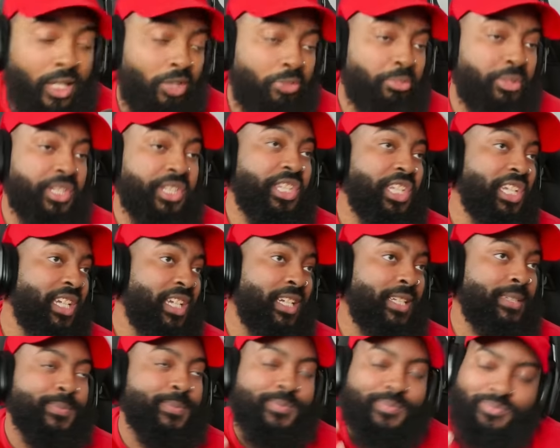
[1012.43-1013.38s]
But
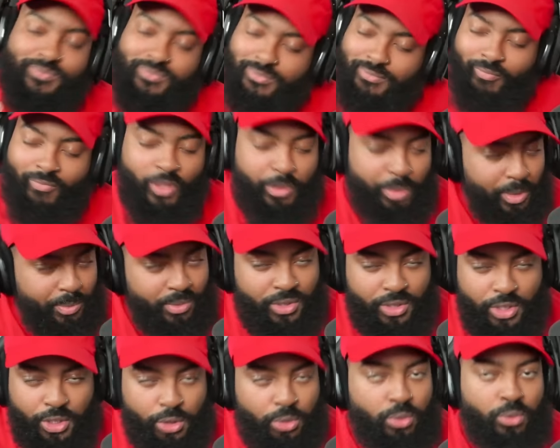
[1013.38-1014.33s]
then people
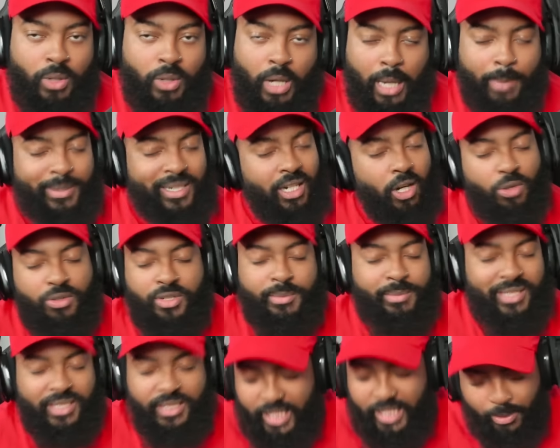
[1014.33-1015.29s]
knew. I mean,
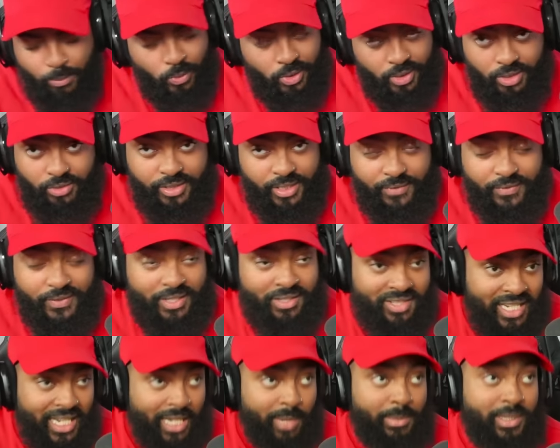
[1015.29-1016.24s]
ultimately they weren't gonna give it to
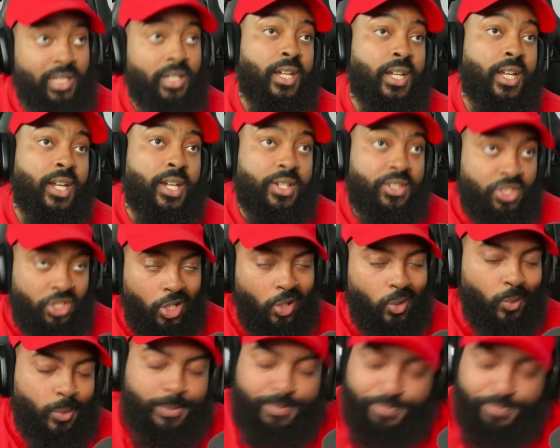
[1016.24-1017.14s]
Sami. So